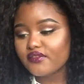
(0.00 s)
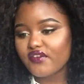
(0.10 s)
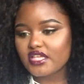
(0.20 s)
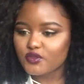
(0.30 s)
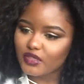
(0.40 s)
The
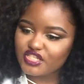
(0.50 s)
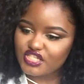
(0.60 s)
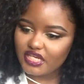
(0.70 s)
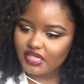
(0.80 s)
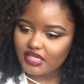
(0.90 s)
first
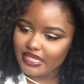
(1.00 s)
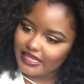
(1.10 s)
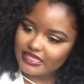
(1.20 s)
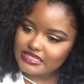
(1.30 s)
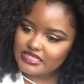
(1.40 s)
question
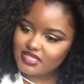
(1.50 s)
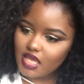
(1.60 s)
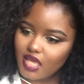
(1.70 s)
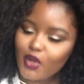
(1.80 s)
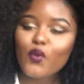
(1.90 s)
is,
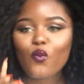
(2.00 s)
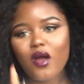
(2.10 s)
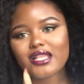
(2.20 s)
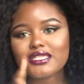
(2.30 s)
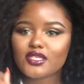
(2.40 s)

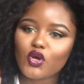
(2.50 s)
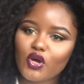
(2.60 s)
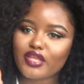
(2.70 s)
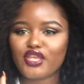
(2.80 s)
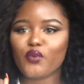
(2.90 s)
what
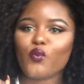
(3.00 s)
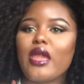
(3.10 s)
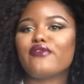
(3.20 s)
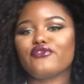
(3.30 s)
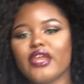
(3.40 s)
are you
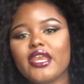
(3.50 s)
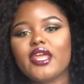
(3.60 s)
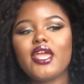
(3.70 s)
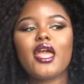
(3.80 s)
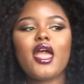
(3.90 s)
wearing?
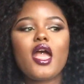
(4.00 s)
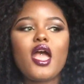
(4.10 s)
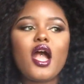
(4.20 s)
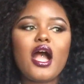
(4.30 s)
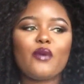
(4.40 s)

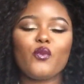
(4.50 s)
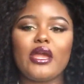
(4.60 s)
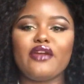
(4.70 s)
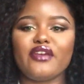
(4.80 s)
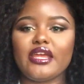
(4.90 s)
I'm
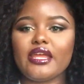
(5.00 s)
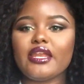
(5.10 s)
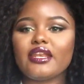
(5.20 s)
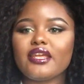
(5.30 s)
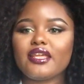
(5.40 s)

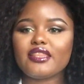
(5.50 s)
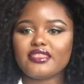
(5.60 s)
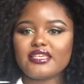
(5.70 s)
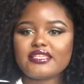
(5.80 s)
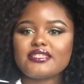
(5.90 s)
wearing
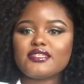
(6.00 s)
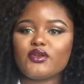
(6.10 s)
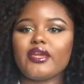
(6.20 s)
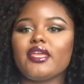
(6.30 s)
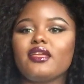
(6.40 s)
this
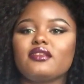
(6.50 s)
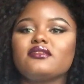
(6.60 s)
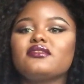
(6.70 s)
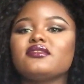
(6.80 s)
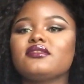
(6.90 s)
like
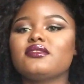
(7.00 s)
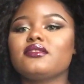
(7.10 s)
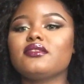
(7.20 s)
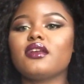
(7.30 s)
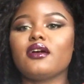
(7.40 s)

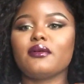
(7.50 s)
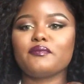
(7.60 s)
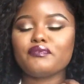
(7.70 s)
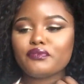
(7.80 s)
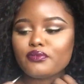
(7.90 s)

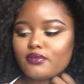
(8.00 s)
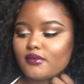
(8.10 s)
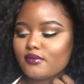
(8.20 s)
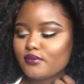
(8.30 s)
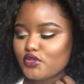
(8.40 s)
um
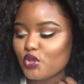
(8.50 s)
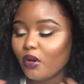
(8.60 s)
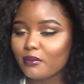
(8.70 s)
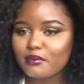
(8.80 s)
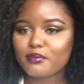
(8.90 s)

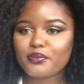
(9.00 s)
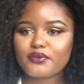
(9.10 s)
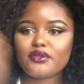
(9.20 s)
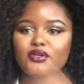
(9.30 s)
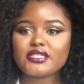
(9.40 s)
top,
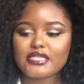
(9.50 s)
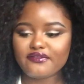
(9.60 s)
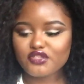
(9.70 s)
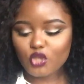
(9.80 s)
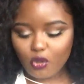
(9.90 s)
long
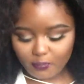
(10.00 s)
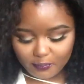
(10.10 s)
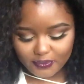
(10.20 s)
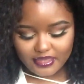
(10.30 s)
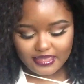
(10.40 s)
sleeve
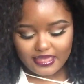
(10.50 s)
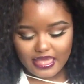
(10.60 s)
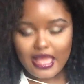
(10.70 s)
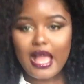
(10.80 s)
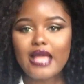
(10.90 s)
top,
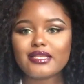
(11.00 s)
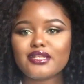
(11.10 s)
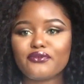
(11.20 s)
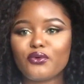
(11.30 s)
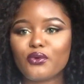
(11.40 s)

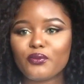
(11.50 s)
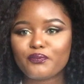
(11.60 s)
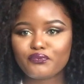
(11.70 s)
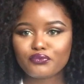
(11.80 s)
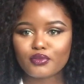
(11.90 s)
and I've got
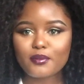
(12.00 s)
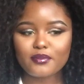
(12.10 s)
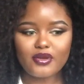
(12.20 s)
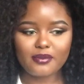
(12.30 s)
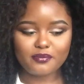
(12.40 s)

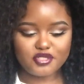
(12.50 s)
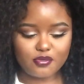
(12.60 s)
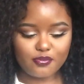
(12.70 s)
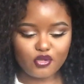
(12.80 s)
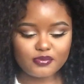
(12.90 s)
like
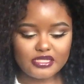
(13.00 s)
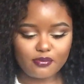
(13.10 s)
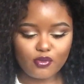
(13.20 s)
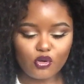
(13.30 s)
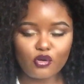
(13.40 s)
pajama bottoms at
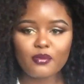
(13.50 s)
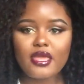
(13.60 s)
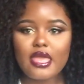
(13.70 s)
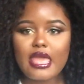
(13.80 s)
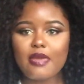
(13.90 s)
the
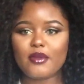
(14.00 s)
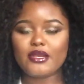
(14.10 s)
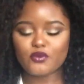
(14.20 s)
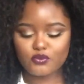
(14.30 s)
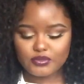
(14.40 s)
bottom and my
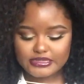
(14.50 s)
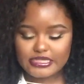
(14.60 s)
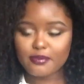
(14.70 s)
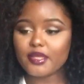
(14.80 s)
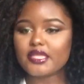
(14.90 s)
little
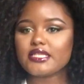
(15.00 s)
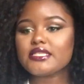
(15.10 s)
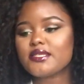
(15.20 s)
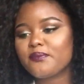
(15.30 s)
slippers